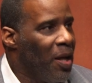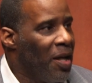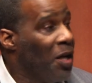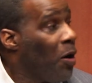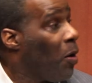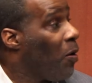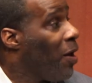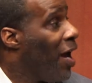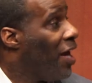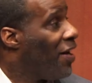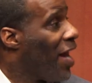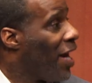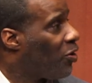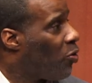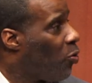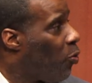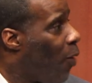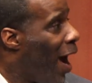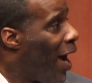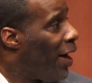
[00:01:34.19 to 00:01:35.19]
And that
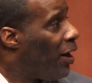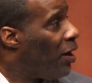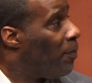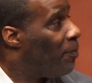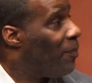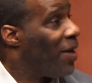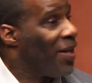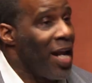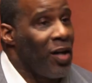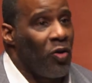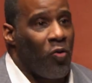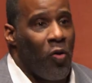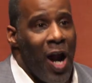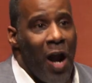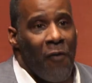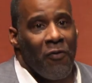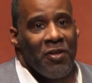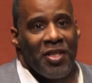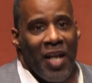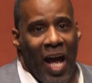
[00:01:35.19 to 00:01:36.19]
choir
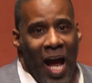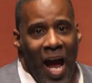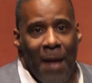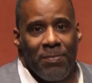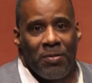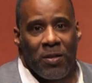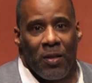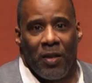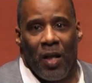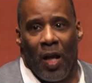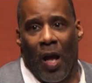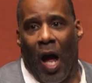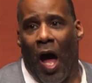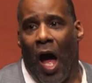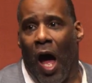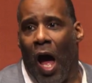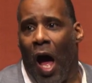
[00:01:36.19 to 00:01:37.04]
was absolutely